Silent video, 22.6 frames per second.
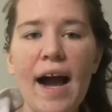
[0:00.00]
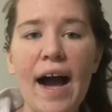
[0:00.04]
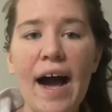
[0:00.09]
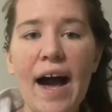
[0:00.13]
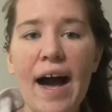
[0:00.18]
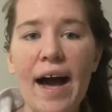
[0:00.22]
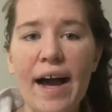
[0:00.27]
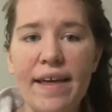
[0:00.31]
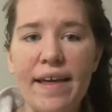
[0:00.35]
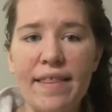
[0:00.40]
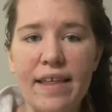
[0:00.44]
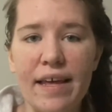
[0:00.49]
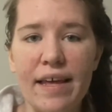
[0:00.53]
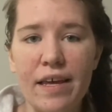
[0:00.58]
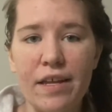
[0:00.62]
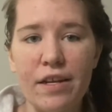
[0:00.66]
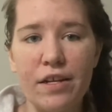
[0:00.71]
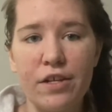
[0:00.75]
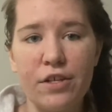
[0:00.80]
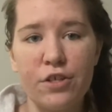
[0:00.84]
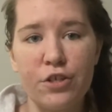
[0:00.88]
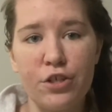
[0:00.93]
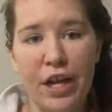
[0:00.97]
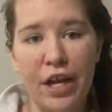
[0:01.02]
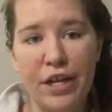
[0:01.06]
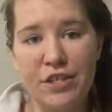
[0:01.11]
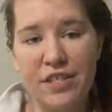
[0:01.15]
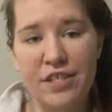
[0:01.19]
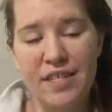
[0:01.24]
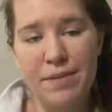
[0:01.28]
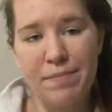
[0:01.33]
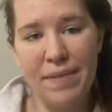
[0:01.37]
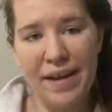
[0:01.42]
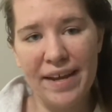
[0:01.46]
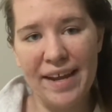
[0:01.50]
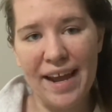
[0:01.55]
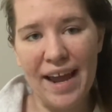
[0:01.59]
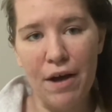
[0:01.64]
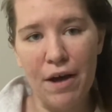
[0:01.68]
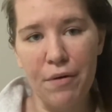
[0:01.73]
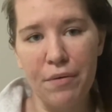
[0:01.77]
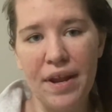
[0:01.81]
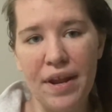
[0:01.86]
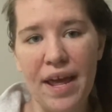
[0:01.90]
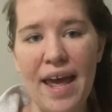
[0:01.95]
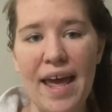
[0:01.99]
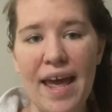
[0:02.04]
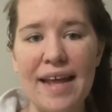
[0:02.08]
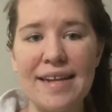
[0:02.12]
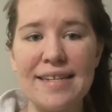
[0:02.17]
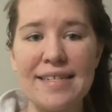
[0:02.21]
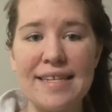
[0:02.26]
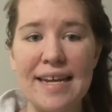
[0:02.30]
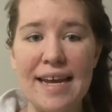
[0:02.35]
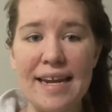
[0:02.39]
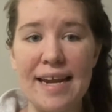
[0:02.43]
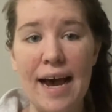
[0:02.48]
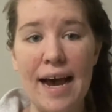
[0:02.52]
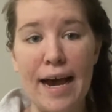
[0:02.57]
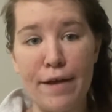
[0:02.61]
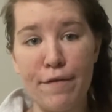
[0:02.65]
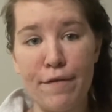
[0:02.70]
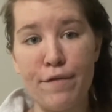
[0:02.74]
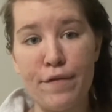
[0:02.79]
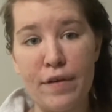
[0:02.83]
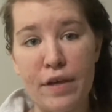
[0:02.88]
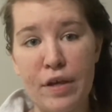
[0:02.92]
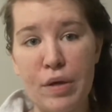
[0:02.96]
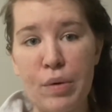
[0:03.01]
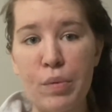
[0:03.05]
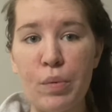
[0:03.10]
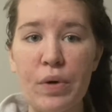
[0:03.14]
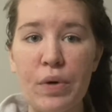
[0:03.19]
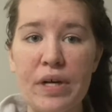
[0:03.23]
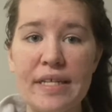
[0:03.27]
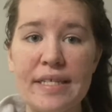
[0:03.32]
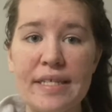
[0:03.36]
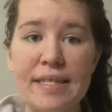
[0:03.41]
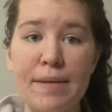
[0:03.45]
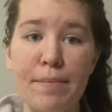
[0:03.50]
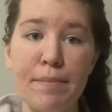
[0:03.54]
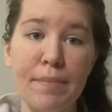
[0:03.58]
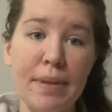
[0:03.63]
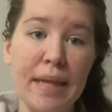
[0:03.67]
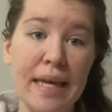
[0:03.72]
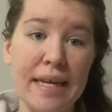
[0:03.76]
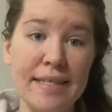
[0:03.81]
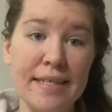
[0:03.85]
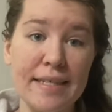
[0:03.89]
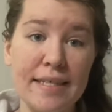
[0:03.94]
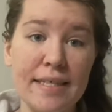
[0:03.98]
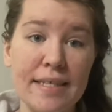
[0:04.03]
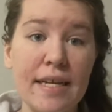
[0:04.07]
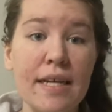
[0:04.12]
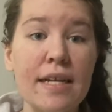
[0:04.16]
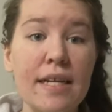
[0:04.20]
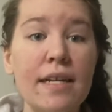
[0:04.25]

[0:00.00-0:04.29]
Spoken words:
I then changed to my gown and an IV was placed.